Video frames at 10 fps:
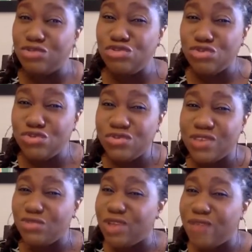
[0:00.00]
issues
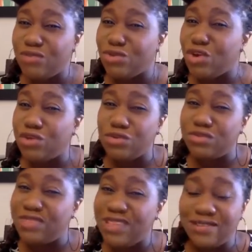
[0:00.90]
that you have with God,
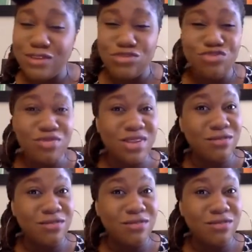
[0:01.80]
those things that you've been